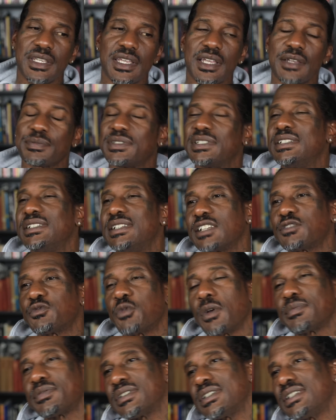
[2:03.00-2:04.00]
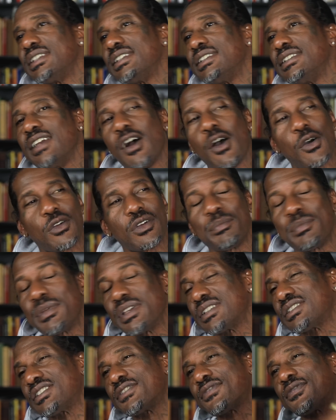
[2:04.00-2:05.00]
Yeah, see, that's what I'm saying. All them
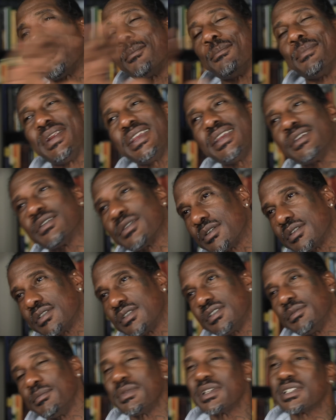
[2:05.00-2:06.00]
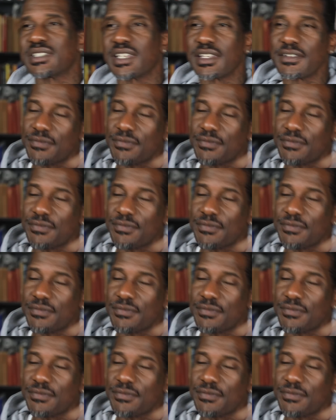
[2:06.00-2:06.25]
niggas is from there. Them niggas